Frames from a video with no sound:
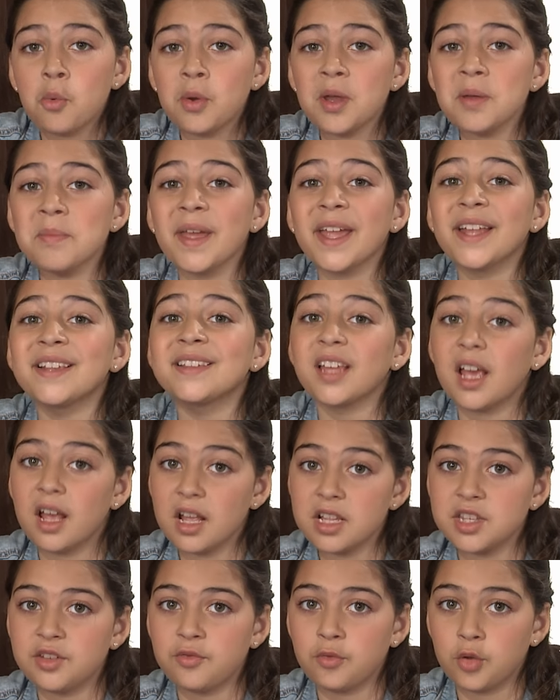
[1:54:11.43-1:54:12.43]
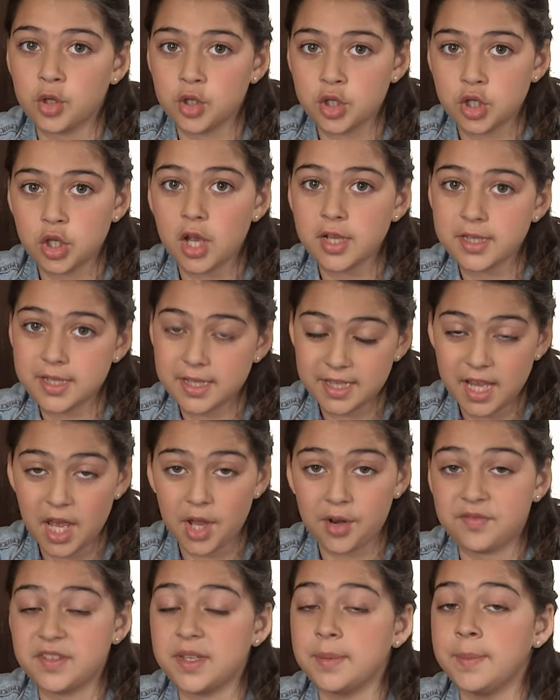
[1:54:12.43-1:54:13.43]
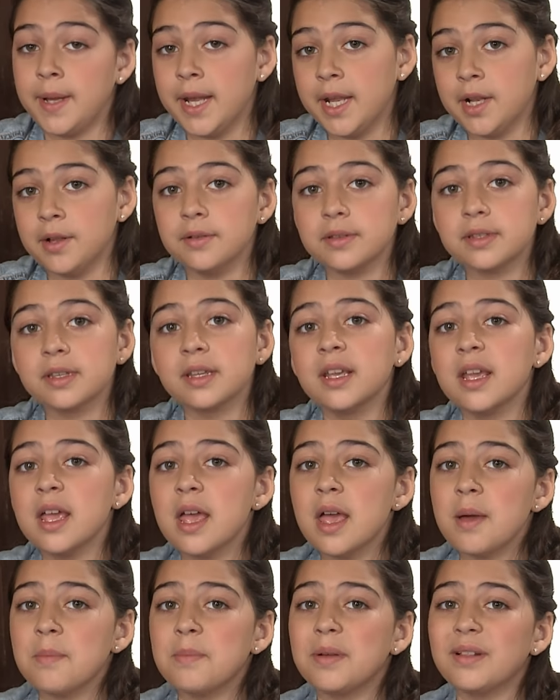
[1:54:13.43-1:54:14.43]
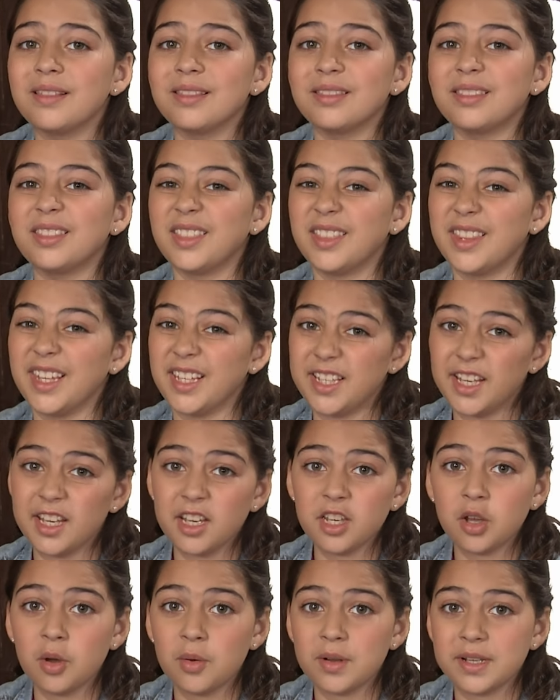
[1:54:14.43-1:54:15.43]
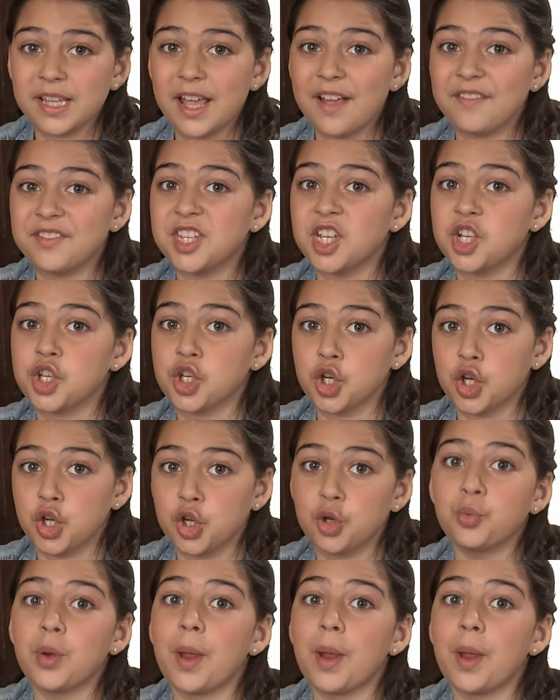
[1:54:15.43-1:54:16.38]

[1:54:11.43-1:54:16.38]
We make tons of good sauces out of tomatoes, but they didn't always have such a good